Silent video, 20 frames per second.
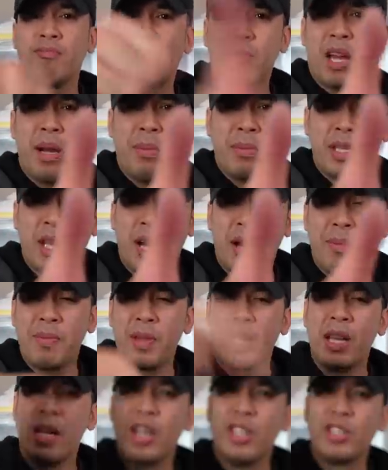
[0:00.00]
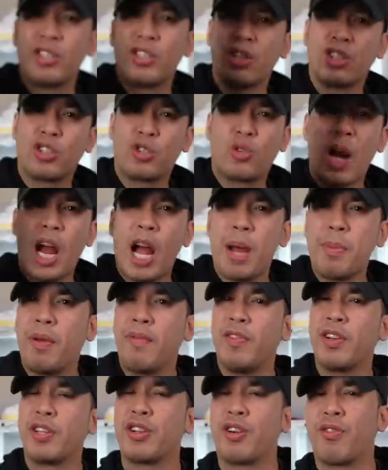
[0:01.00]
thumbs up, subscribe
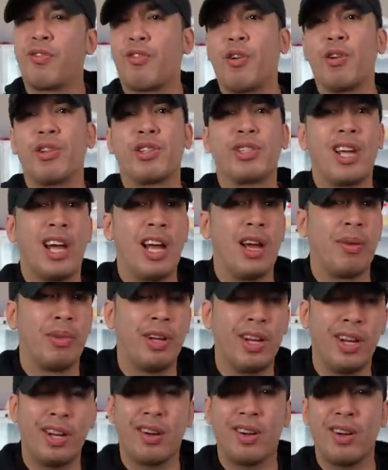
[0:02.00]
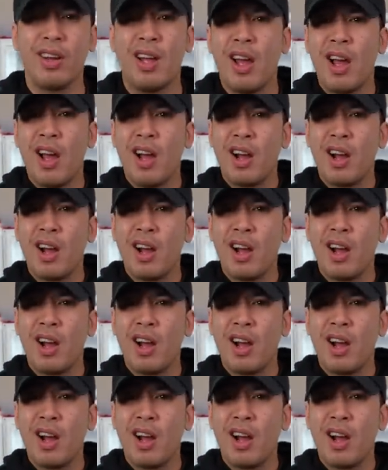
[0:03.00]
if it's your first time here,